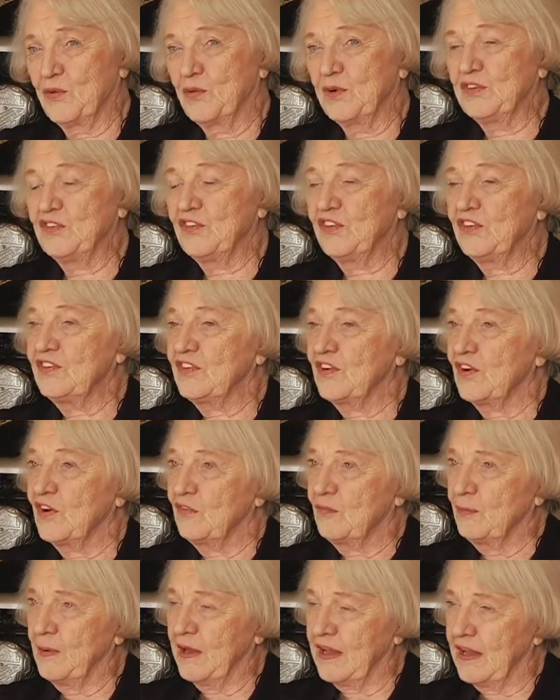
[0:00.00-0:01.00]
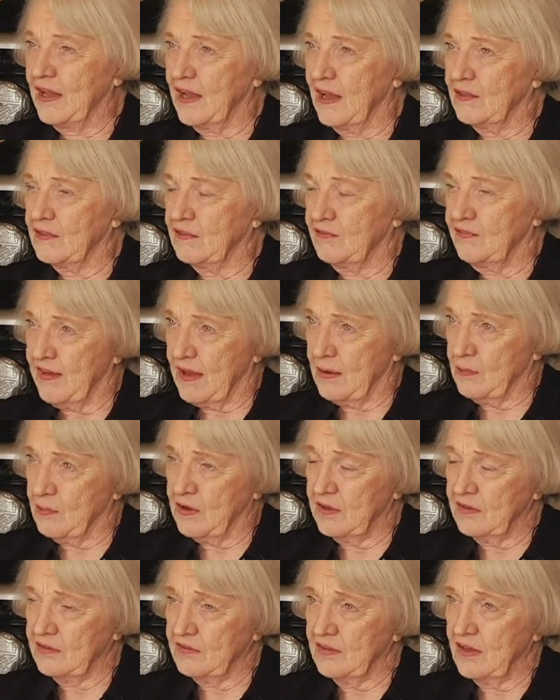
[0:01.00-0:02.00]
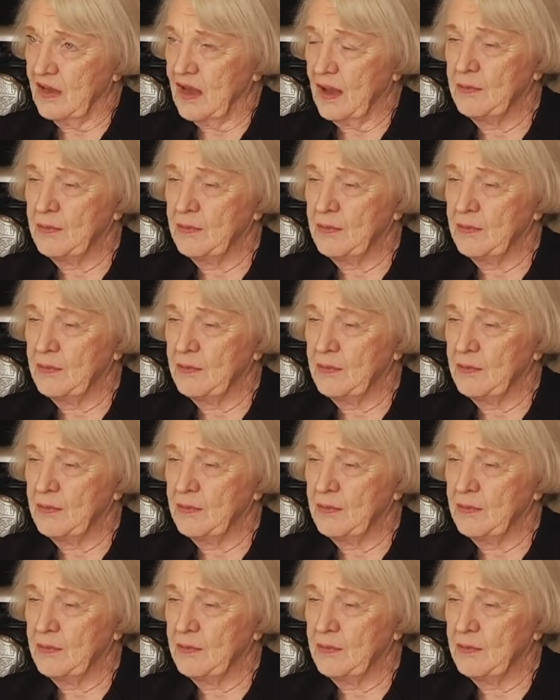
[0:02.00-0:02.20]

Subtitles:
when she started picking out the fabrics.